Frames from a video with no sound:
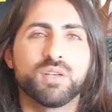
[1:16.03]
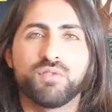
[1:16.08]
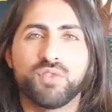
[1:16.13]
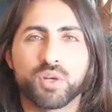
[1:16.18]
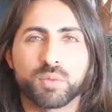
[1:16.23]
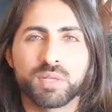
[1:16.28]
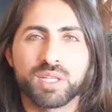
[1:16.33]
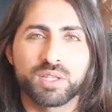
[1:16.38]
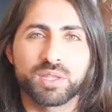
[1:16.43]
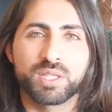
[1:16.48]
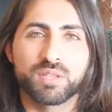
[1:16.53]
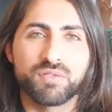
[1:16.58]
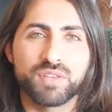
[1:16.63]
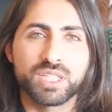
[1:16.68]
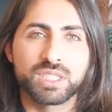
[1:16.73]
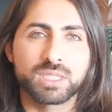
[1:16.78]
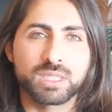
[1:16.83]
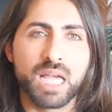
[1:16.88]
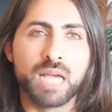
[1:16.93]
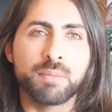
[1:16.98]
for me, it's the
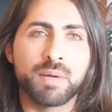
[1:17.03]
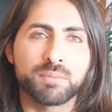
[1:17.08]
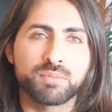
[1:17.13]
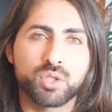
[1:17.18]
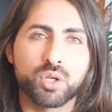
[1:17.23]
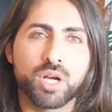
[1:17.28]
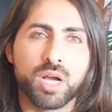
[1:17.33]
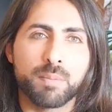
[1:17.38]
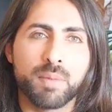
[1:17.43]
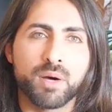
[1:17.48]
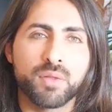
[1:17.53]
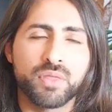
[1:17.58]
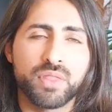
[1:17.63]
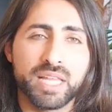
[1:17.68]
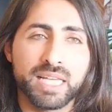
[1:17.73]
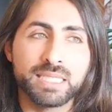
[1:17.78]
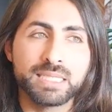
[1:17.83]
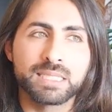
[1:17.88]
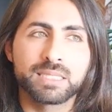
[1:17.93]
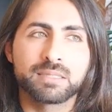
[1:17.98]
first time I'm talking about
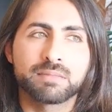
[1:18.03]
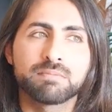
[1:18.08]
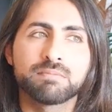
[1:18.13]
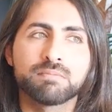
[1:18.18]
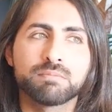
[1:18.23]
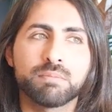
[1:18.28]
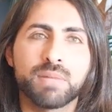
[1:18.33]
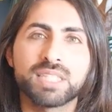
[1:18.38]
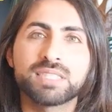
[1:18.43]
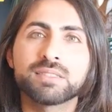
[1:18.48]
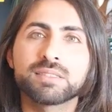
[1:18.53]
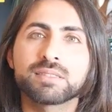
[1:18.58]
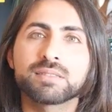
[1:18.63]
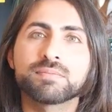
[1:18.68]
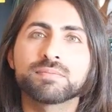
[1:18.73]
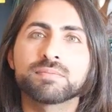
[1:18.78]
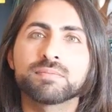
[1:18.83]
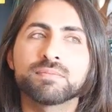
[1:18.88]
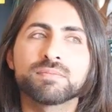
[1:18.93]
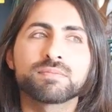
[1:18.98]
this, but
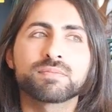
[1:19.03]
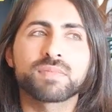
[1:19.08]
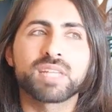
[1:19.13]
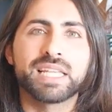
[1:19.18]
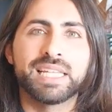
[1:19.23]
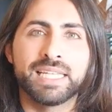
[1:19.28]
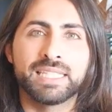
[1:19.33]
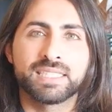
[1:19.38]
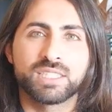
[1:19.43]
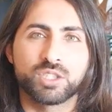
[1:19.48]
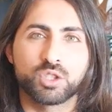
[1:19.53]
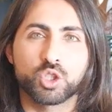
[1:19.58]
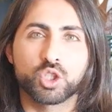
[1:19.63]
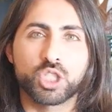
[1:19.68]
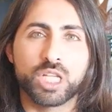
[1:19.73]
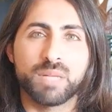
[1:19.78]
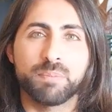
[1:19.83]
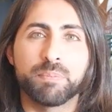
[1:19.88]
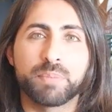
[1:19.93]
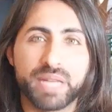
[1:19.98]
let's
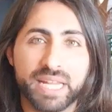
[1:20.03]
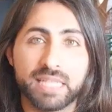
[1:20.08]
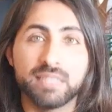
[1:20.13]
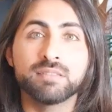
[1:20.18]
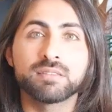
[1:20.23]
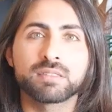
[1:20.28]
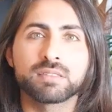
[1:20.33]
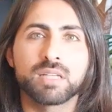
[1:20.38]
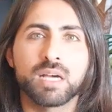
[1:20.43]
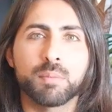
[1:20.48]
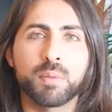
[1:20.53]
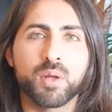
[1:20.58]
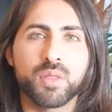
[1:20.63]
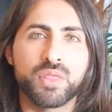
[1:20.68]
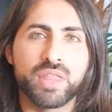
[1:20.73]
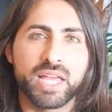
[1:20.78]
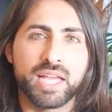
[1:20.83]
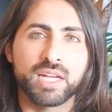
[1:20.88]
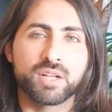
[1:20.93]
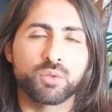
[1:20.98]
celebrate
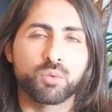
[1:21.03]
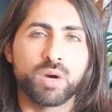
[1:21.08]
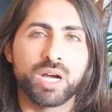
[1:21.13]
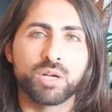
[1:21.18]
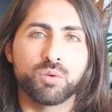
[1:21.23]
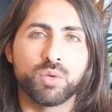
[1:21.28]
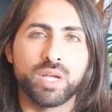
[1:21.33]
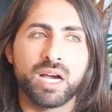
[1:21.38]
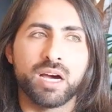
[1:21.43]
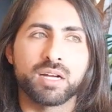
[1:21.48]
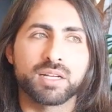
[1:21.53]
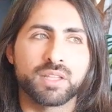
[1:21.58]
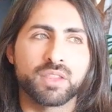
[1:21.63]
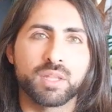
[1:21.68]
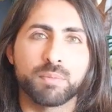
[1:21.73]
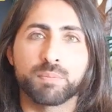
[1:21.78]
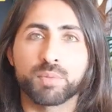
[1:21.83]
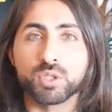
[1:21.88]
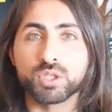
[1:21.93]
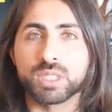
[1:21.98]
about the earth while we are in
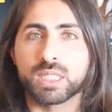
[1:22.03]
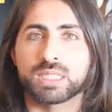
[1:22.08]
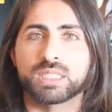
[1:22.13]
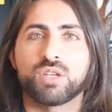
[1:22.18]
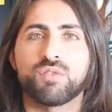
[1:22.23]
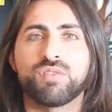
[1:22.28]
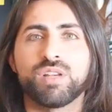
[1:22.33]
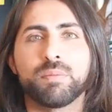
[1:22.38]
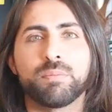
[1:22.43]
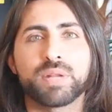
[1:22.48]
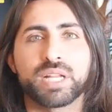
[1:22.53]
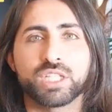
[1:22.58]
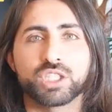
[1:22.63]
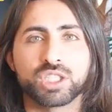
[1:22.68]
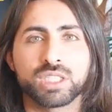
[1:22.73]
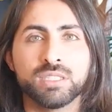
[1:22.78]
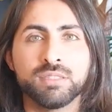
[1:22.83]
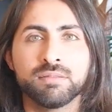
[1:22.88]
the process of liberation.